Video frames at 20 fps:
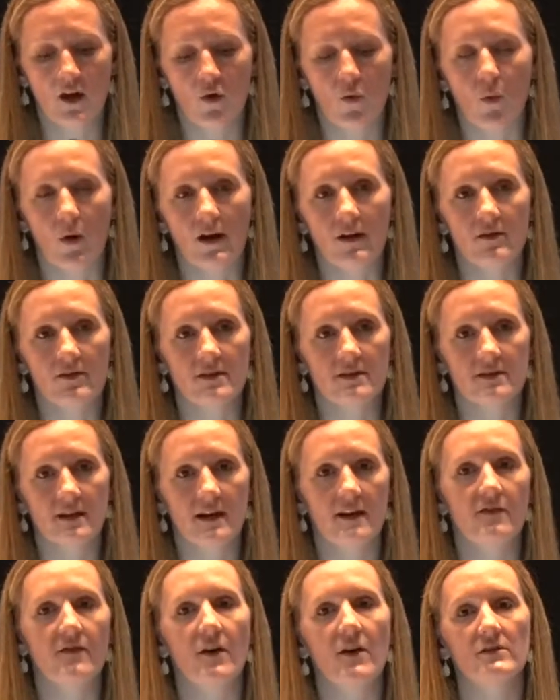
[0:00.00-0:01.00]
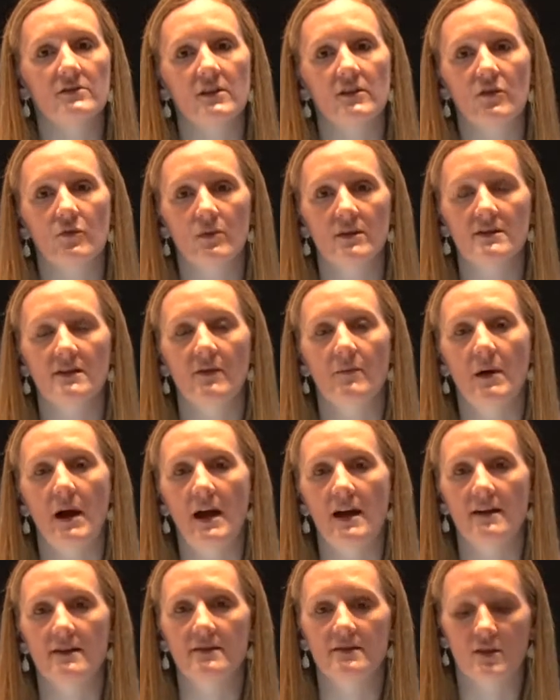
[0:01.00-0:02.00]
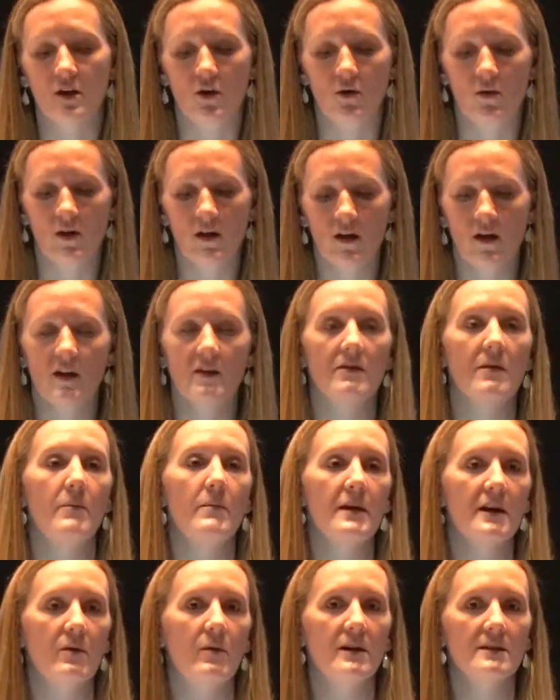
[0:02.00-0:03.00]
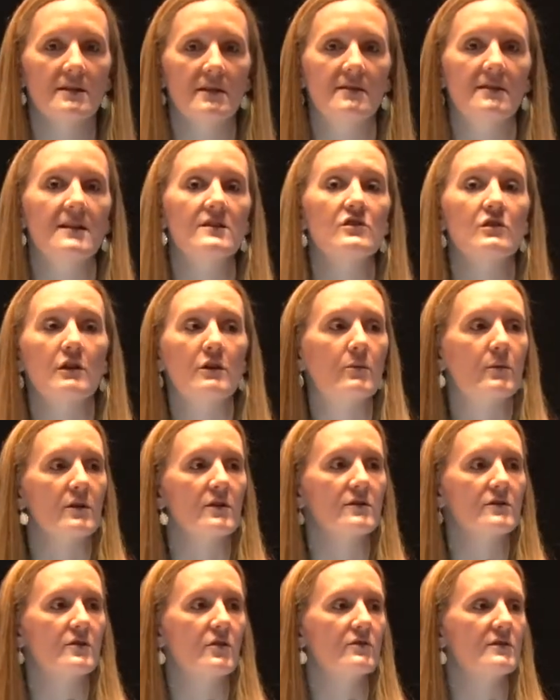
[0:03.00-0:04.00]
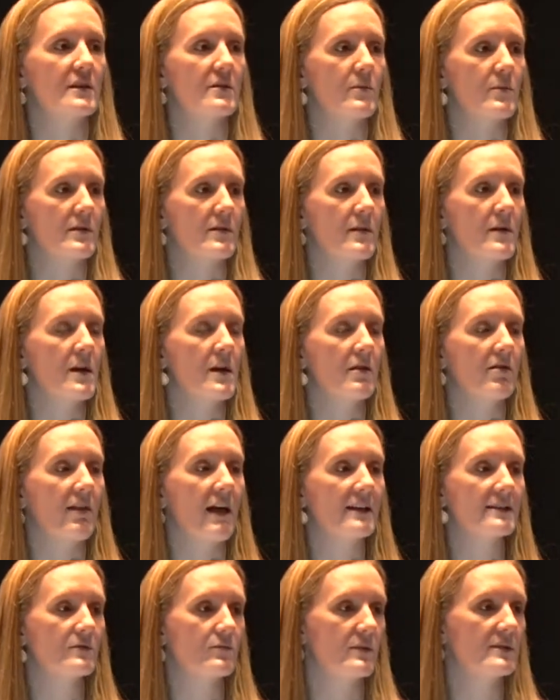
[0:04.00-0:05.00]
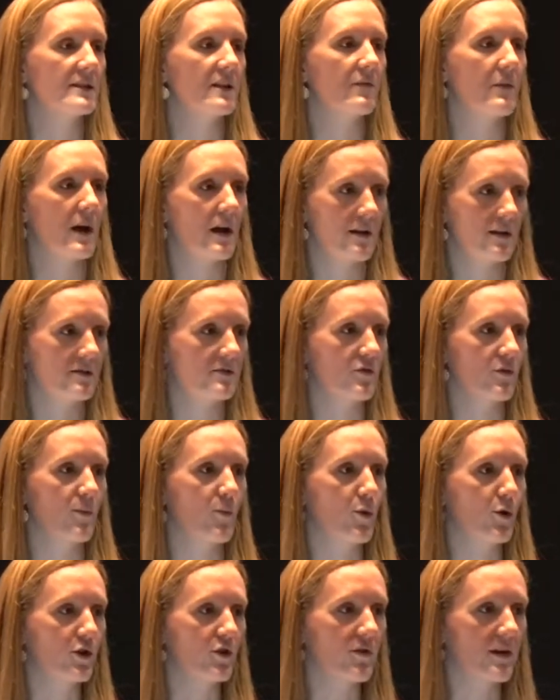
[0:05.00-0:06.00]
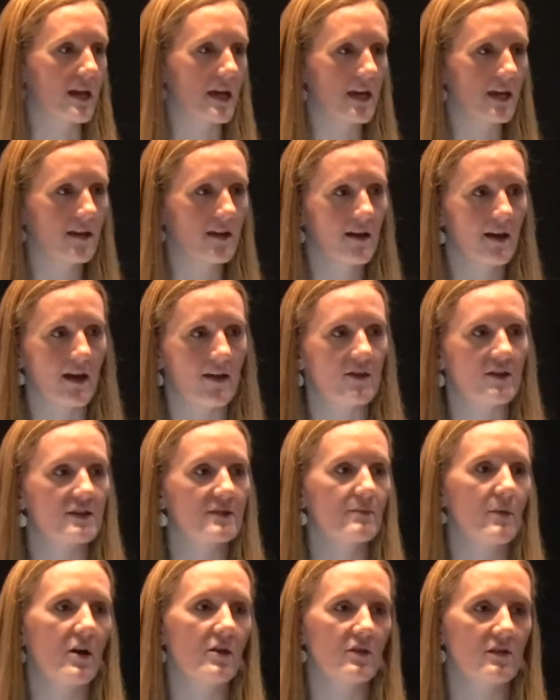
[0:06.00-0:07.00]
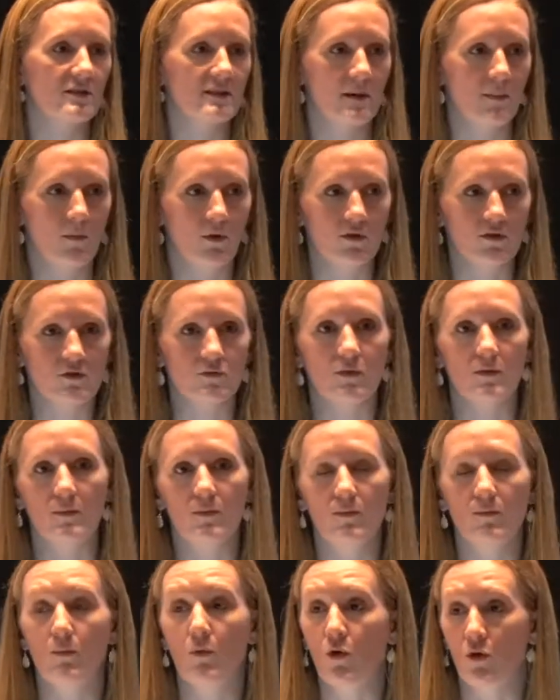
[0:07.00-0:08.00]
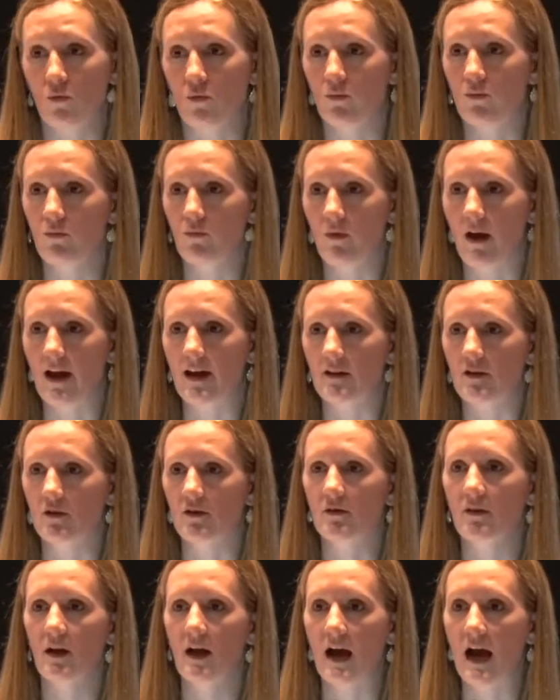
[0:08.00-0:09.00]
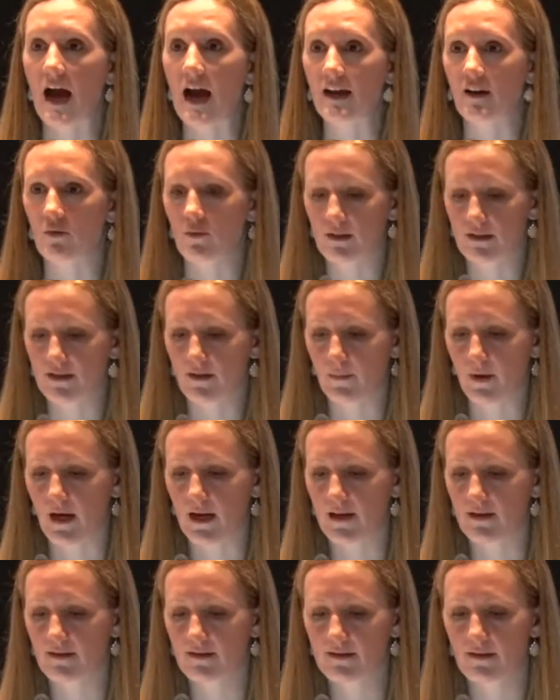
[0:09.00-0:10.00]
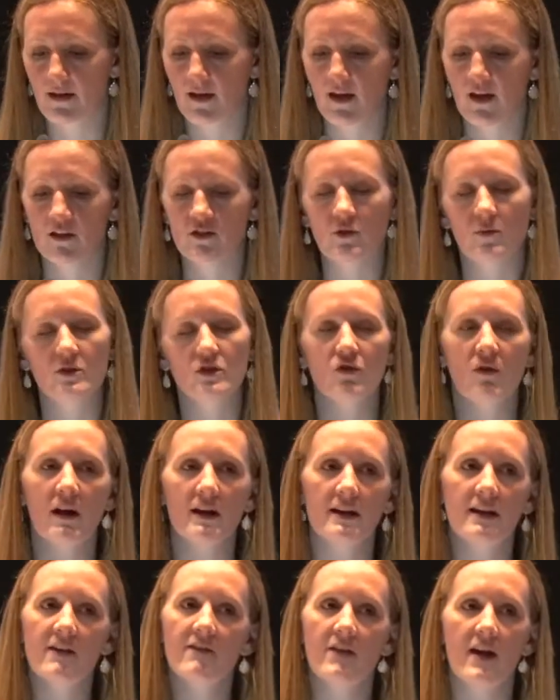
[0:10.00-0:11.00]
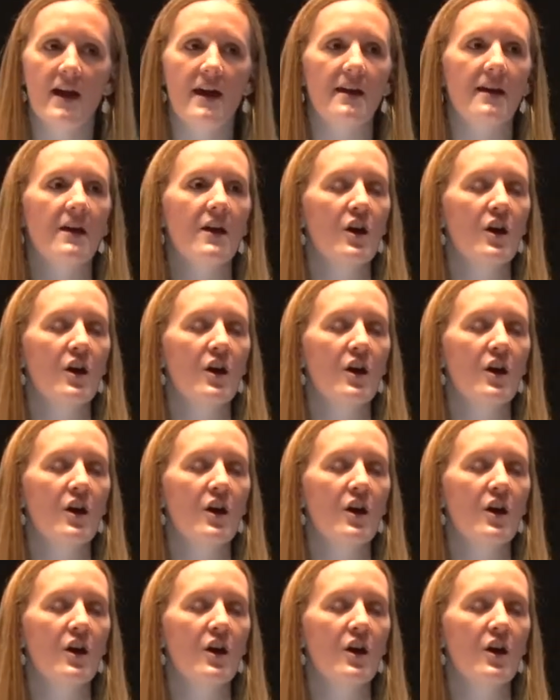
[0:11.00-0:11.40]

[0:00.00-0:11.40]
where the study falls on the risk of bias. So the big ones essentially were associated with less risk of bias or more green, and the smaller symbols were more red or a higher risk of bias. So we're trying to convey